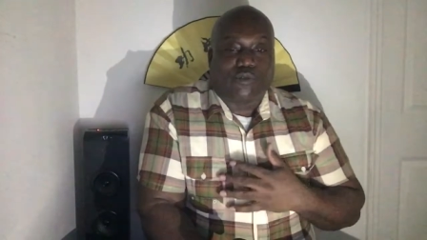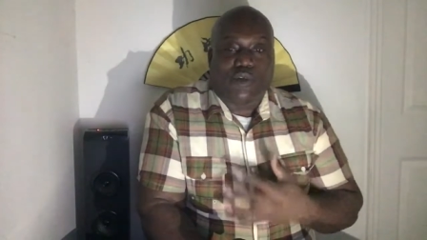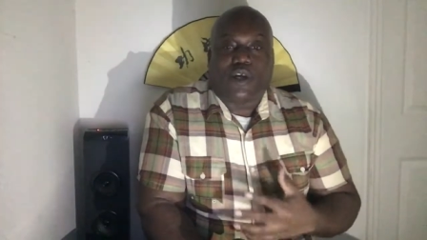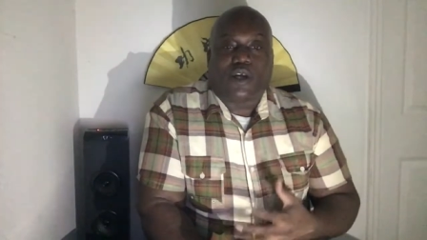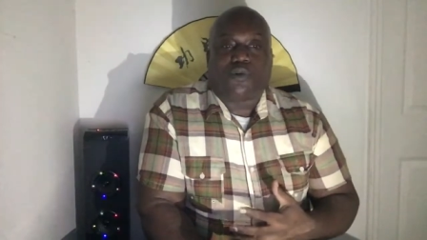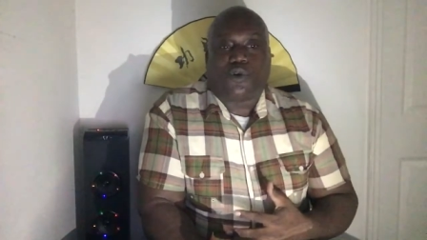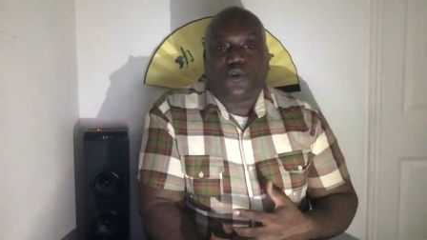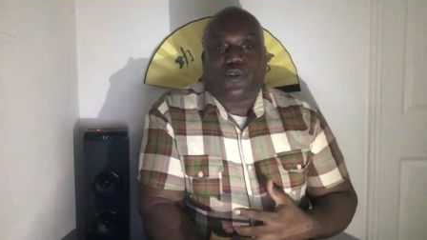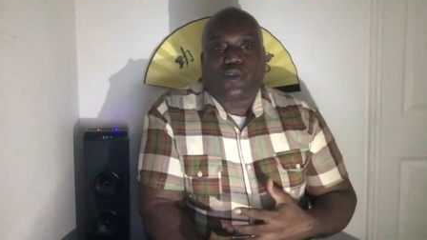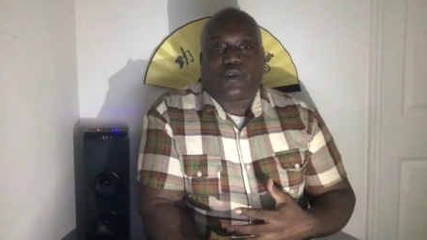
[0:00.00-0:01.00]
We are
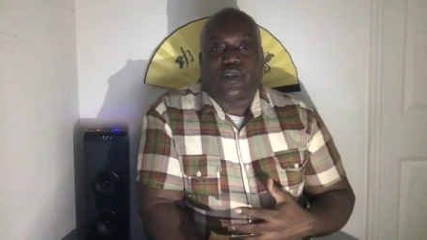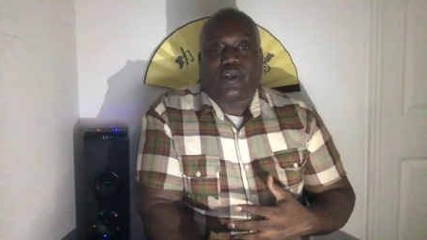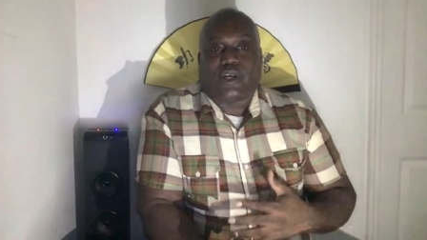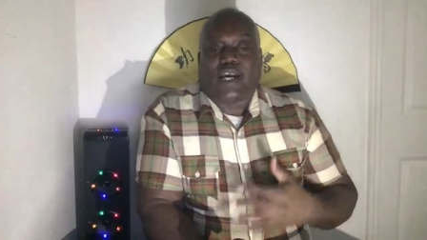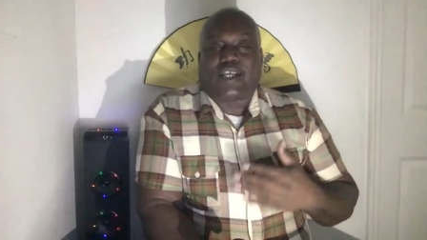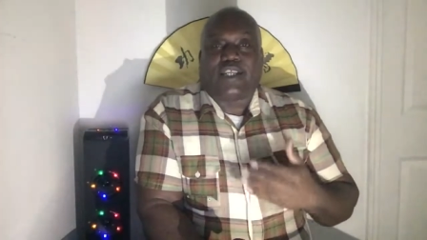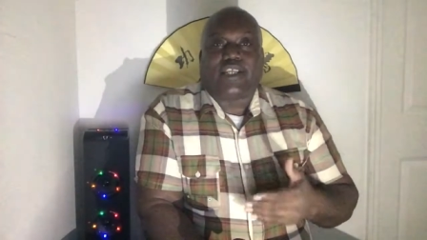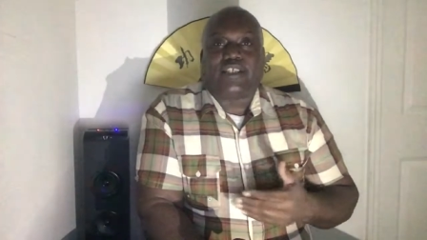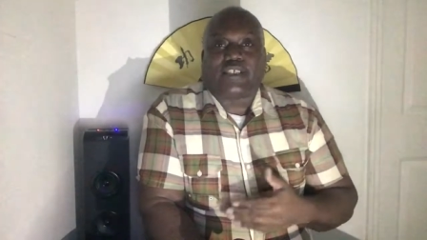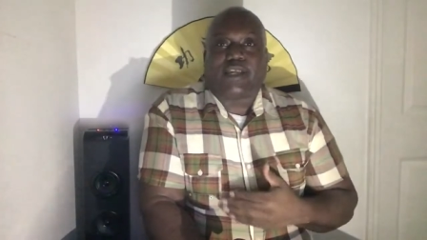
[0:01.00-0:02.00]
worth it.
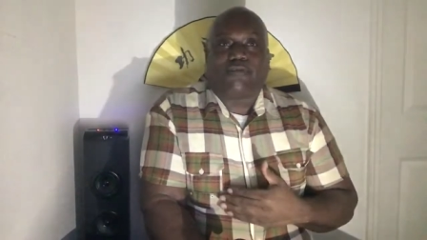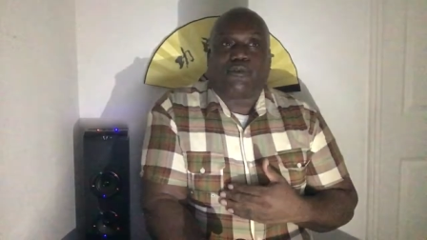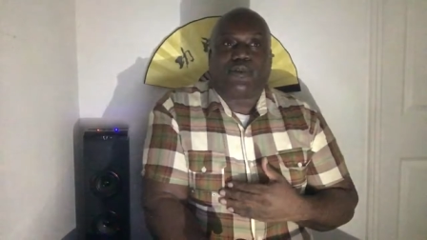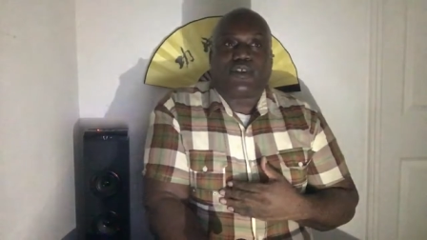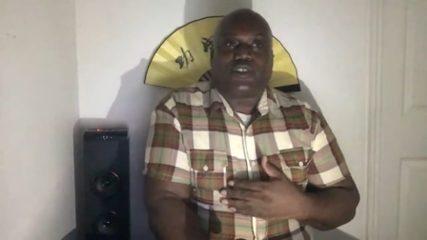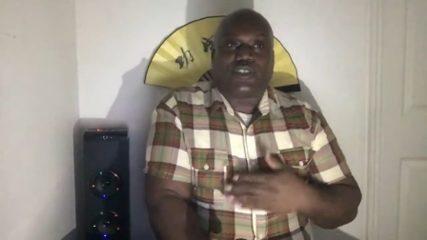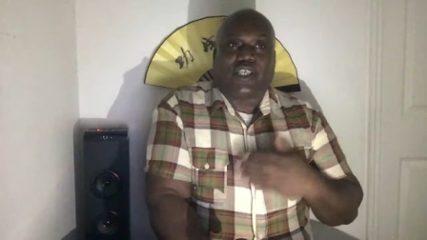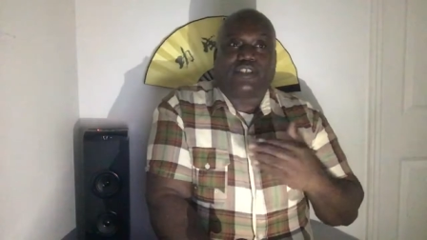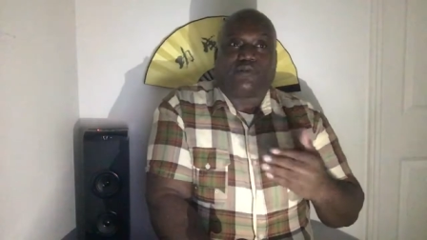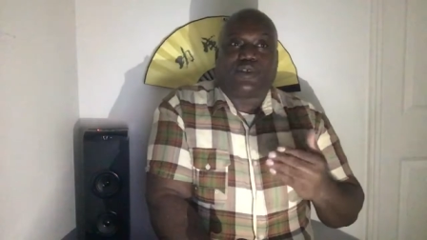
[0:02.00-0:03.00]
Ideas came from us.
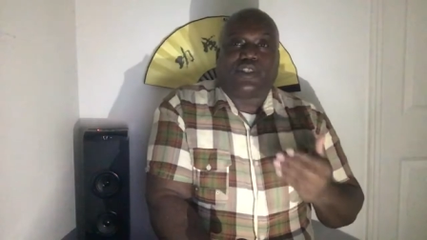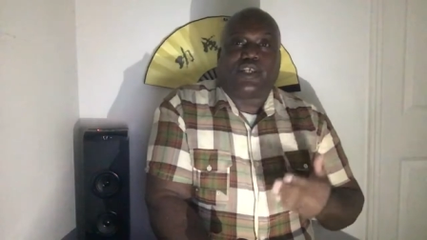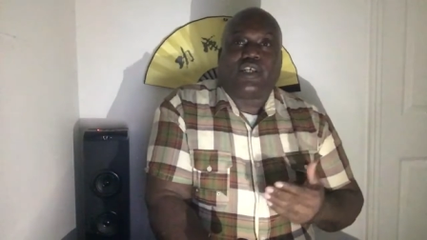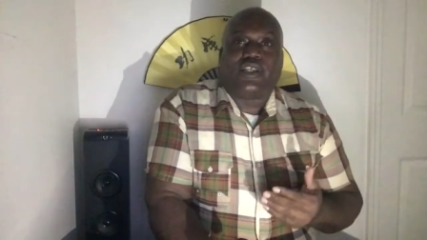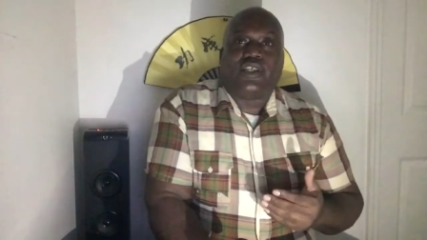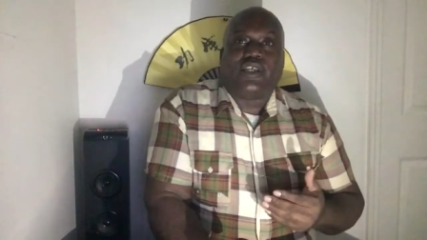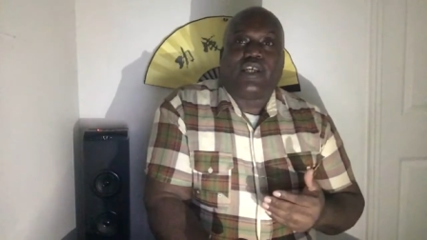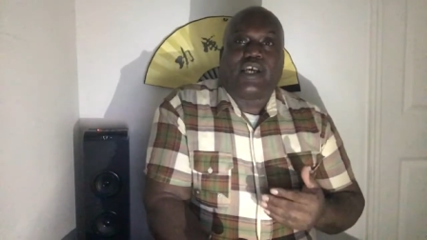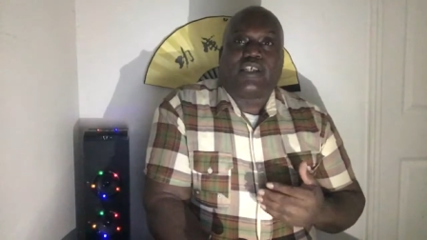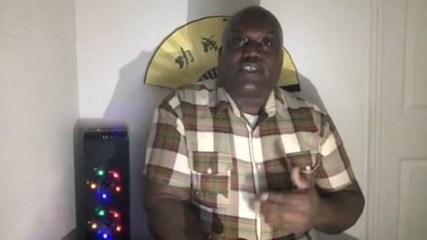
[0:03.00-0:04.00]
Things we've done
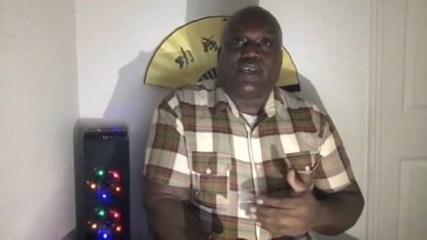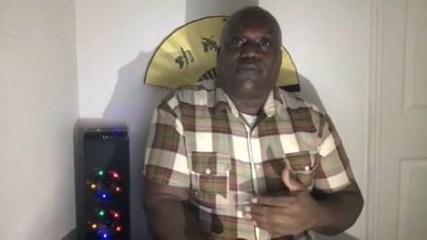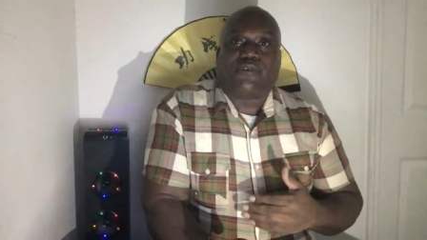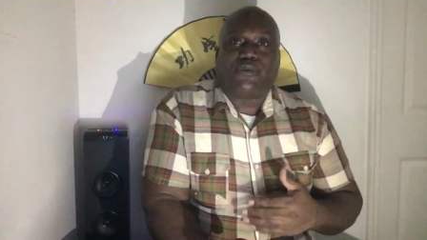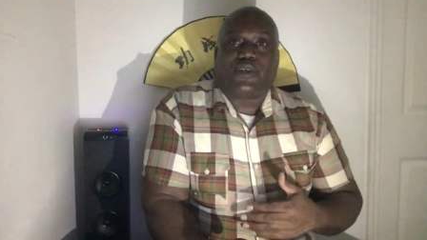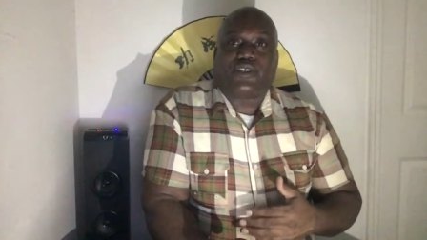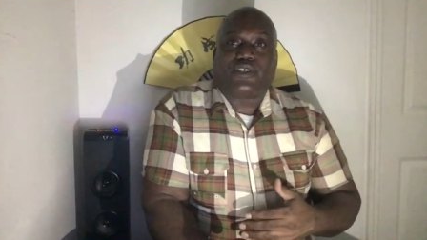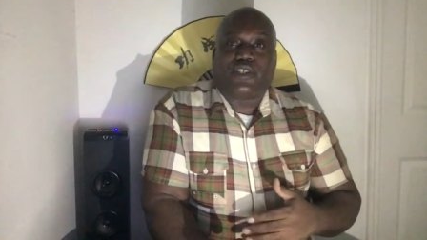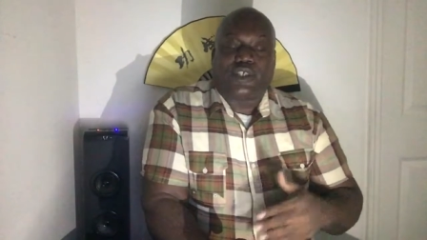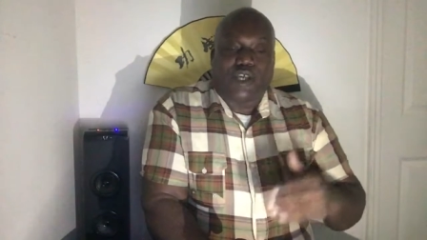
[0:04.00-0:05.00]
has come from us.